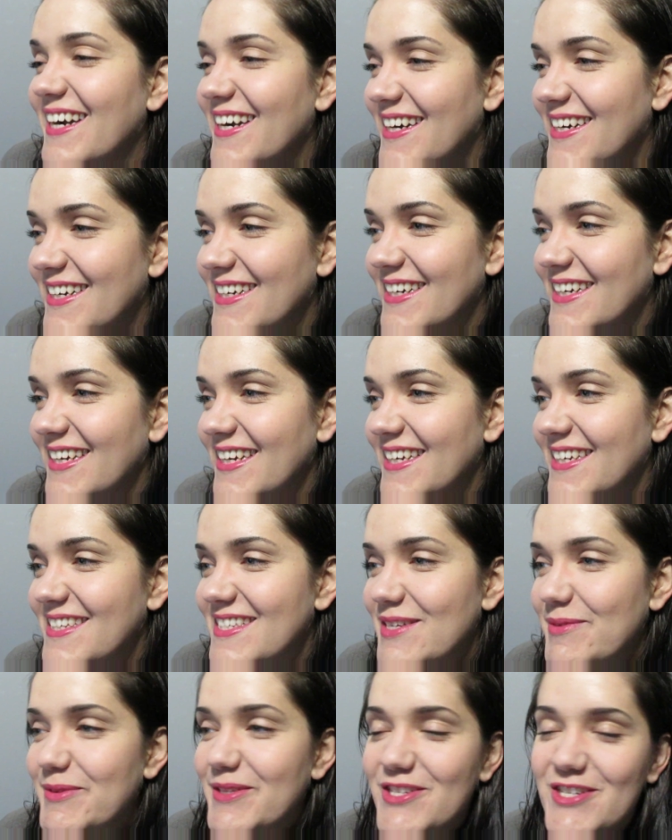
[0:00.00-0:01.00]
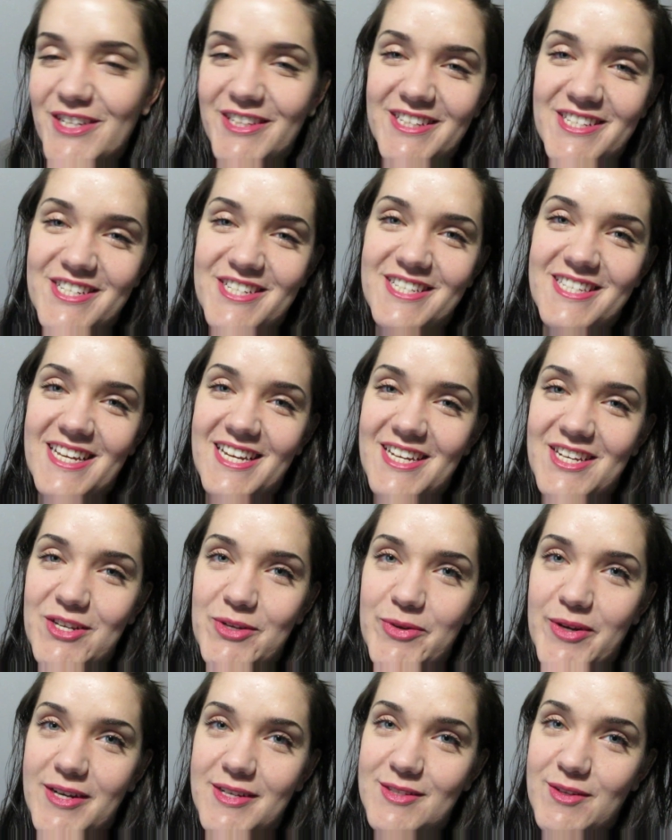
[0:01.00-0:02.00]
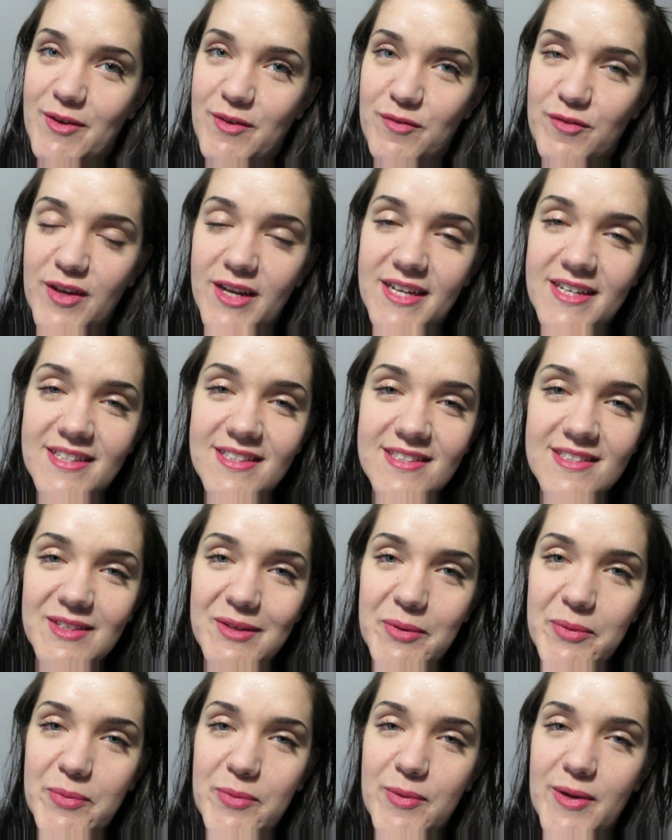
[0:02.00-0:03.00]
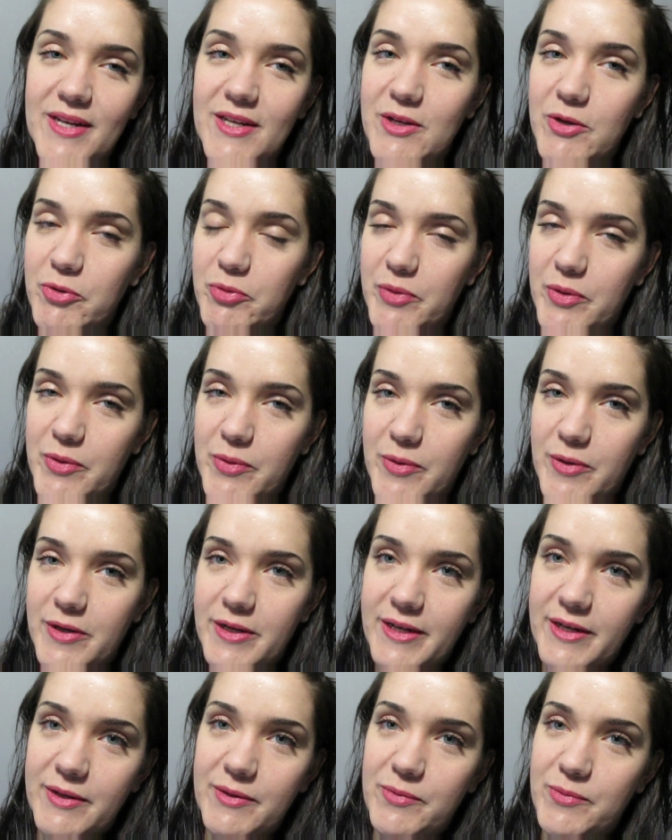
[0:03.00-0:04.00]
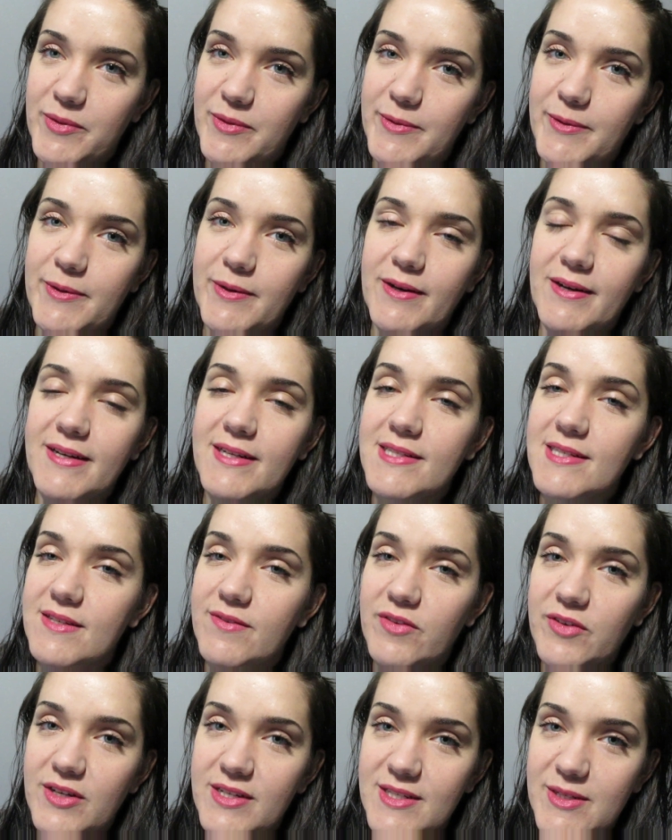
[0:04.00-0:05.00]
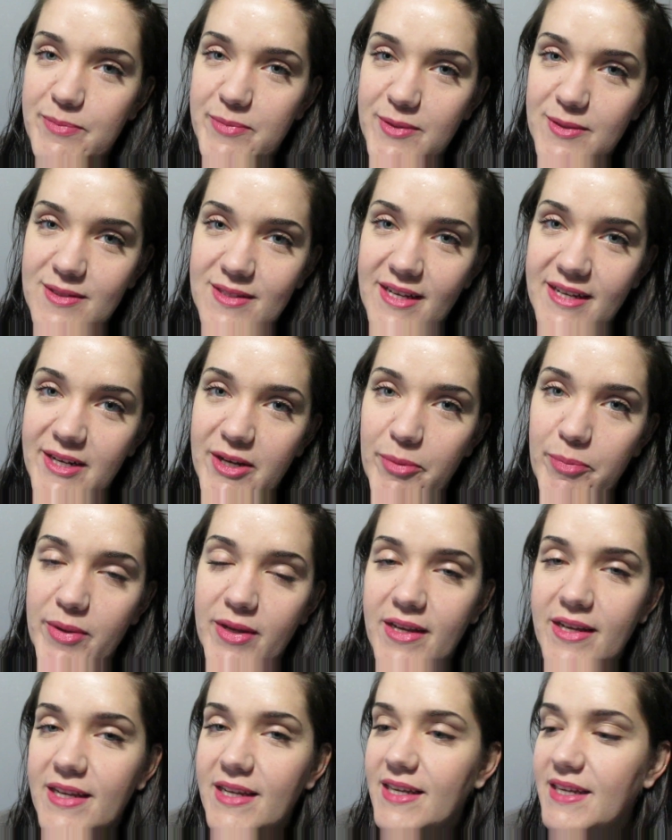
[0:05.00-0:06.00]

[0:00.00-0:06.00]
and some of the challenges that you guys all face when you're recording, whether or not it's a very simple setup,